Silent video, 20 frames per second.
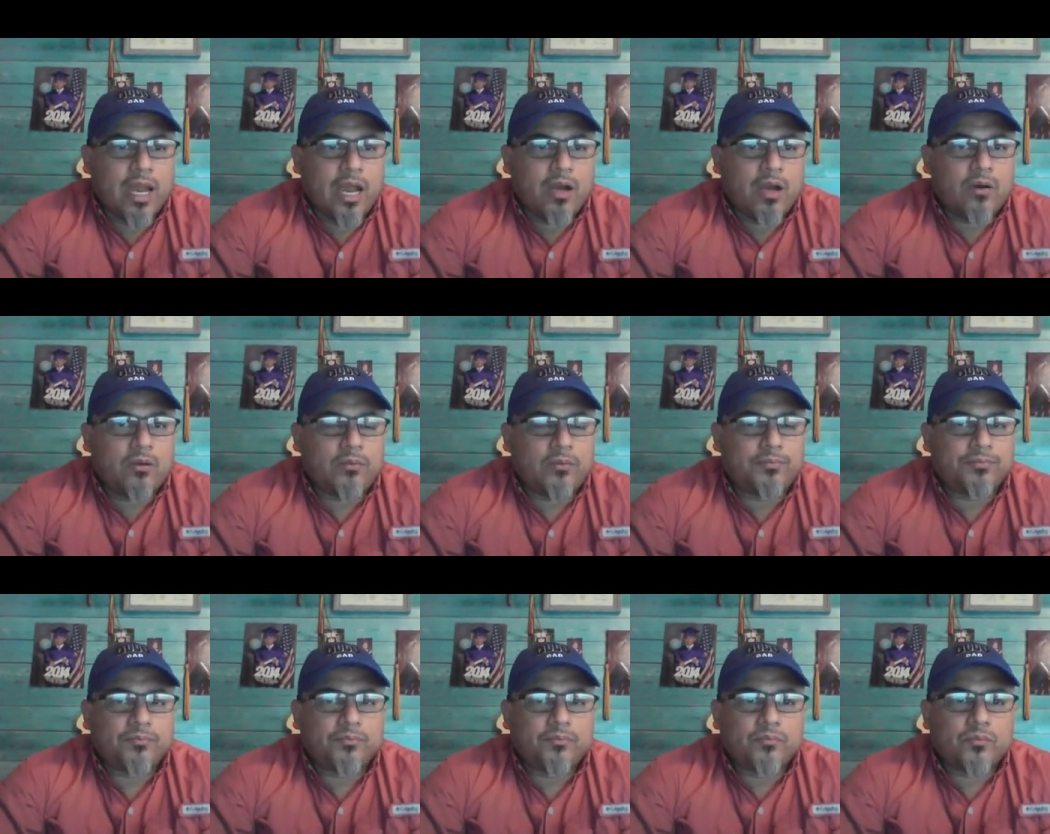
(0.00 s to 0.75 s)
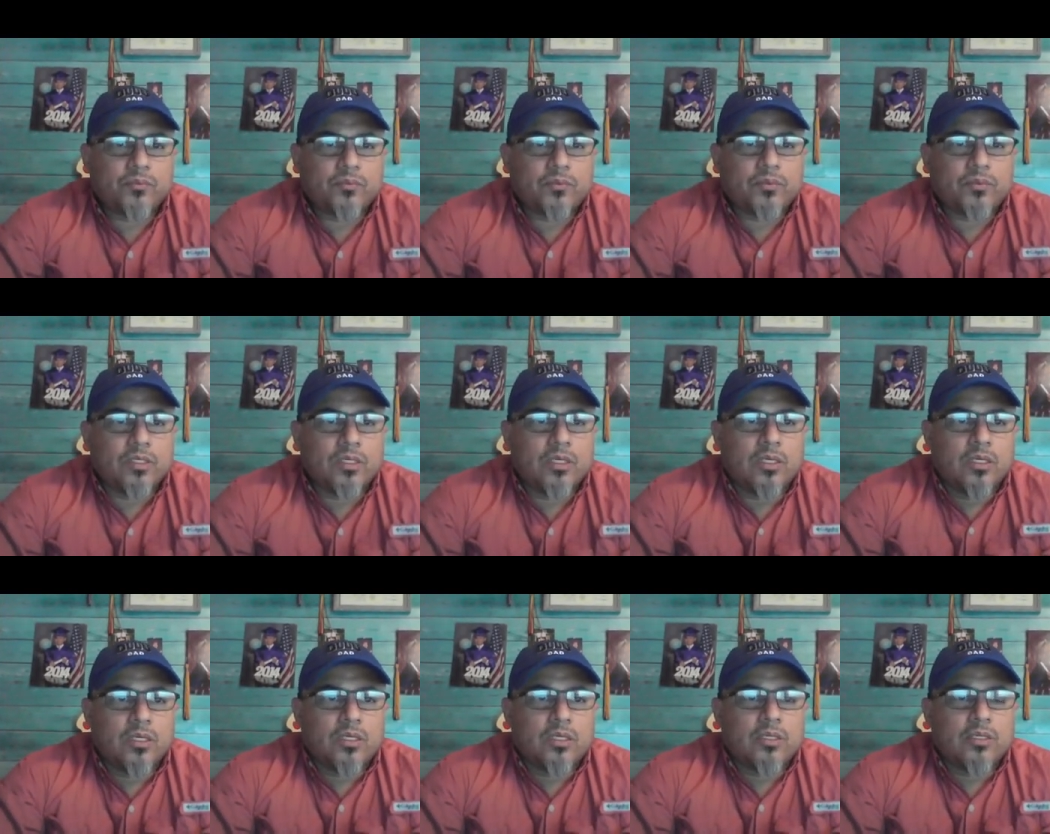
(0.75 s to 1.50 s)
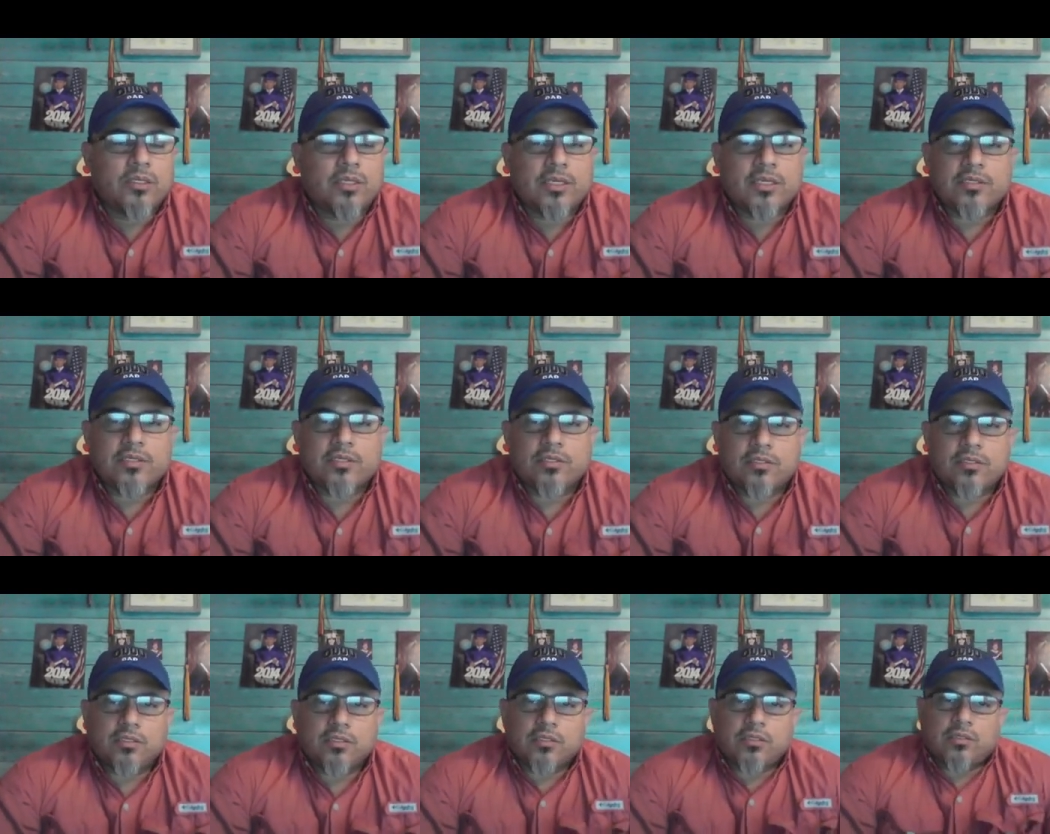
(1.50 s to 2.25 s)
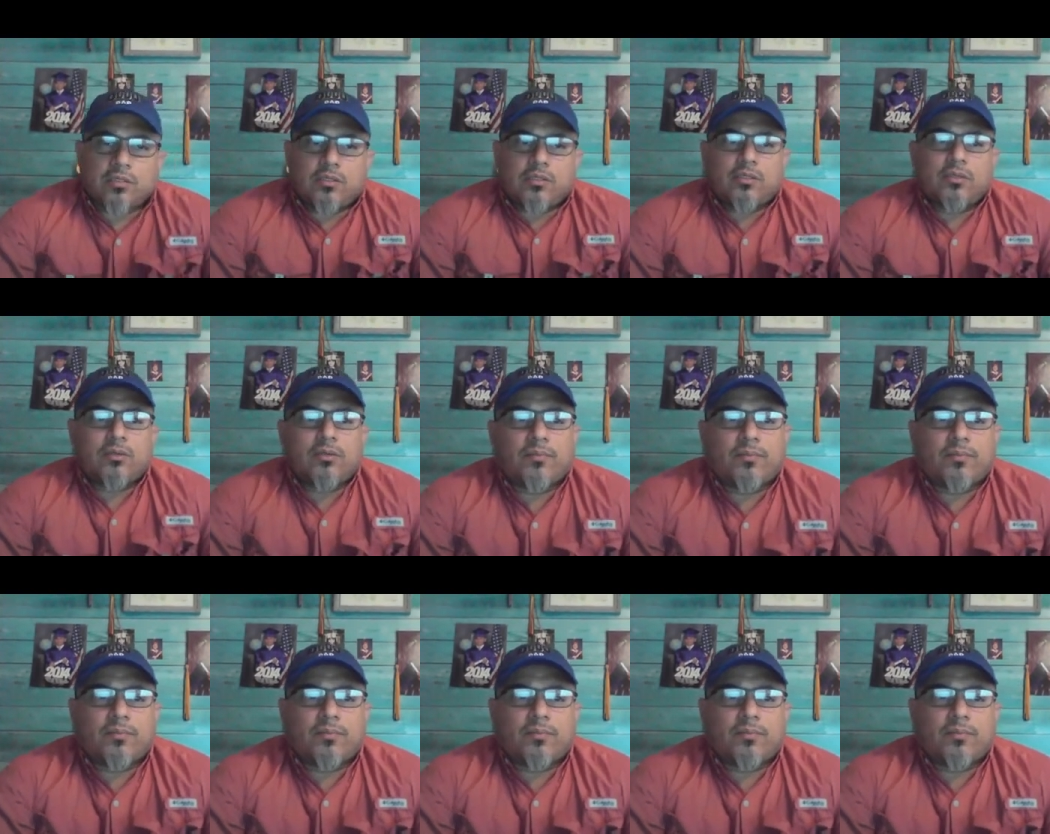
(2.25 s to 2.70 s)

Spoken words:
Now, this